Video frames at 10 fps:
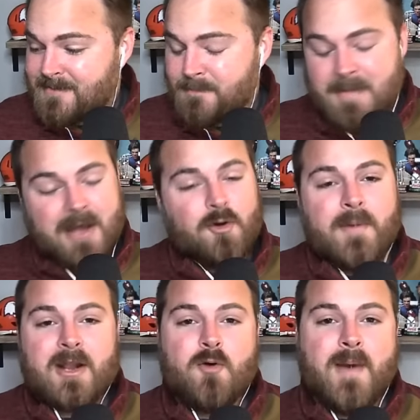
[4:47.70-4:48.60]
Man, oh
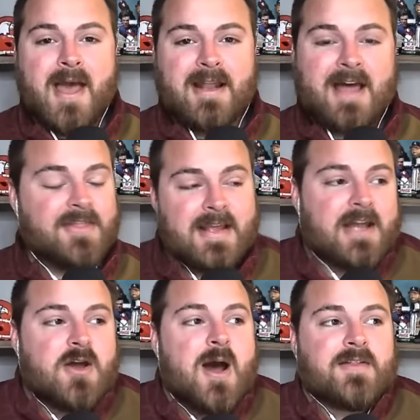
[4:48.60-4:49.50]
man, oh man. I think
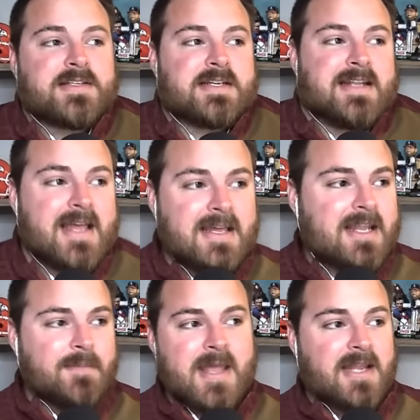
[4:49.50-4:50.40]
I know how this is going to
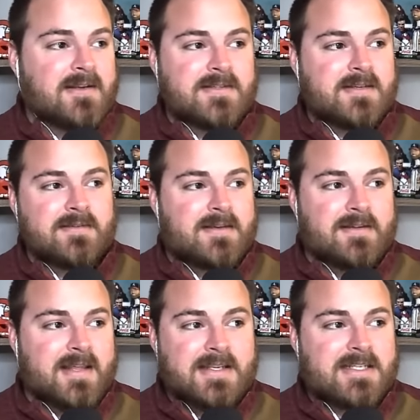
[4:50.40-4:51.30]
end. I mean,
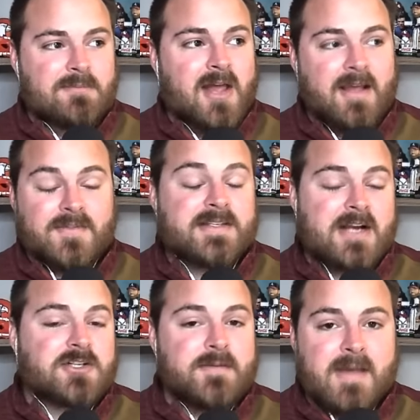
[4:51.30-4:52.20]
the NCAA, if this
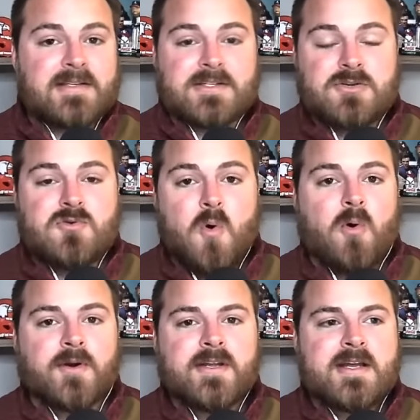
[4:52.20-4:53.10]
actually makes it to
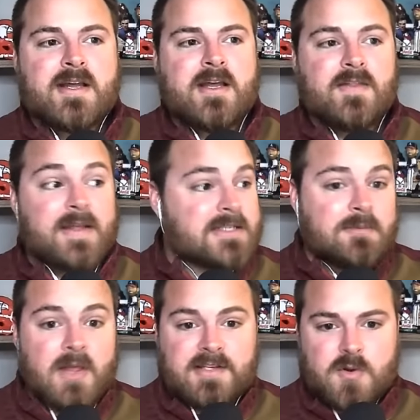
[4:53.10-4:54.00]
court, the
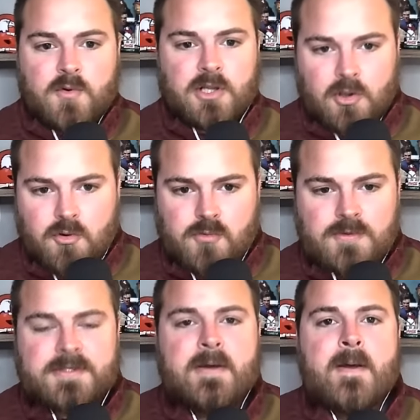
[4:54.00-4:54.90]
NCAA is going to
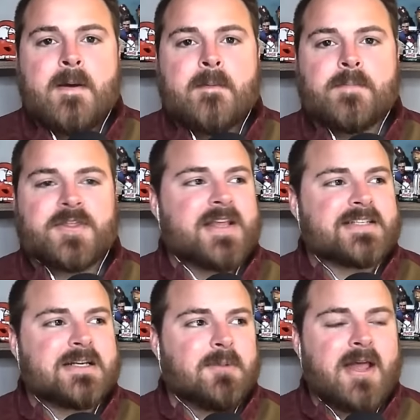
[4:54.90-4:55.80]
lose. But the
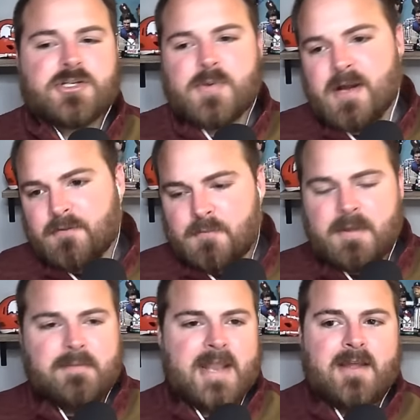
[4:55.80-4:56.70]
NCAA, you'll hear from
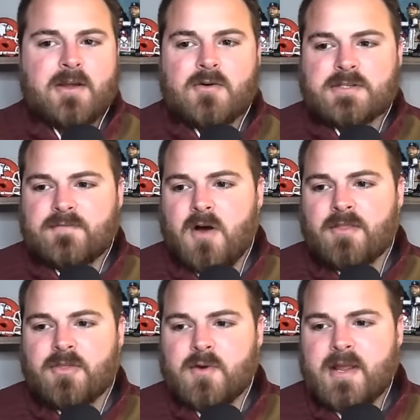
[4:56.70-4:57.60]
Pete Nakos of
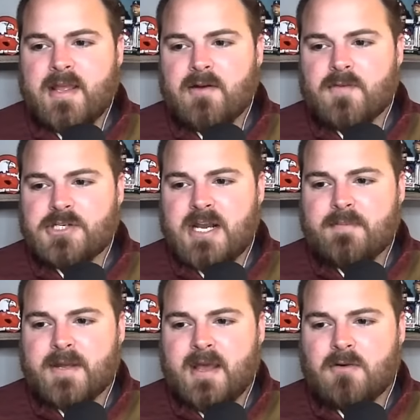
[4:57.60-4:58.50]
On Three on the JD
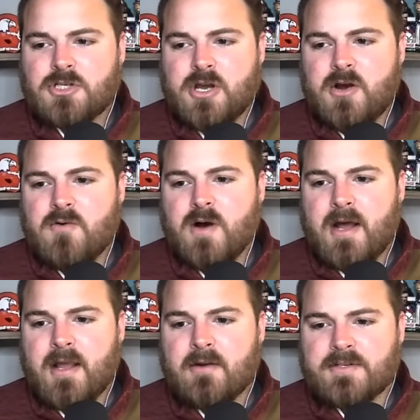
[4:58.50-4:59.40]
Pickell
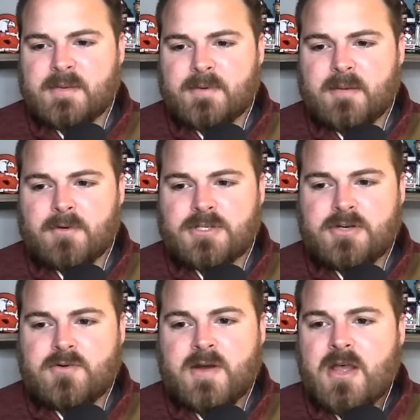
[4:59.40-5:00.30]
show here in segment number
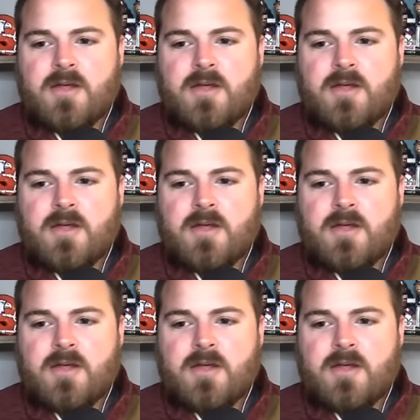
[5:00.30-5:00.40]
two.